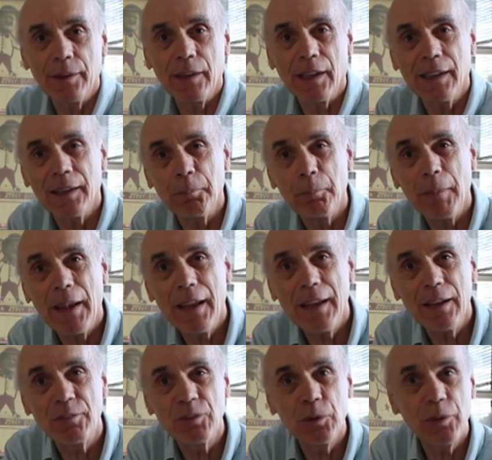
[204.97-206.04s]
in
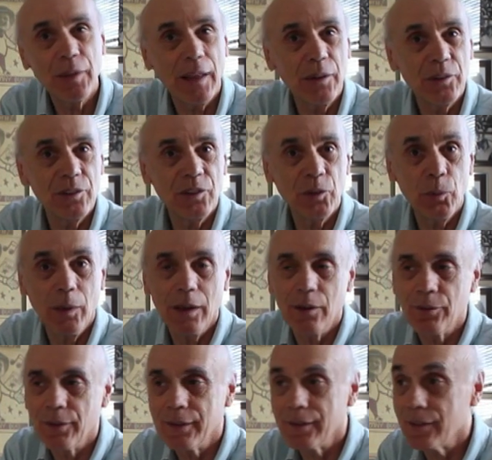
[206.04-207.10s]
May of
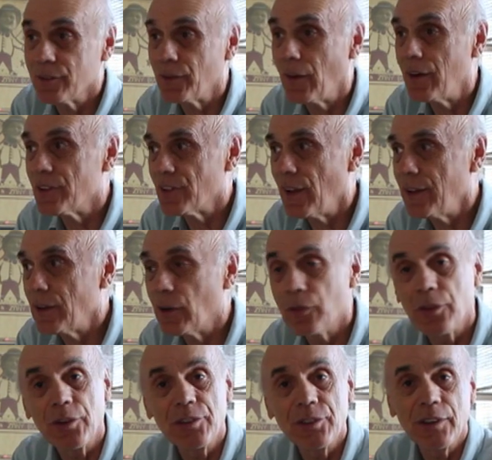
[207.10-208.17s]
2012, and as far as I know,
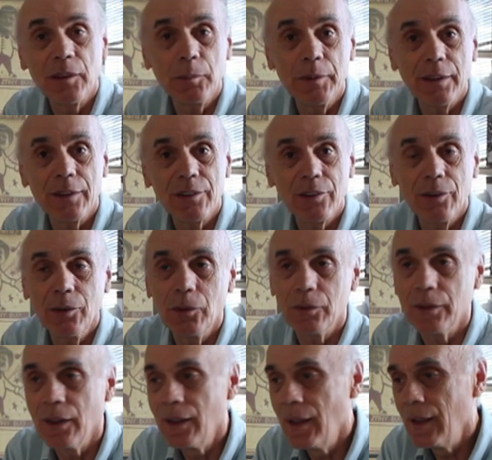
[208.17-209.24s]
they're still being sold.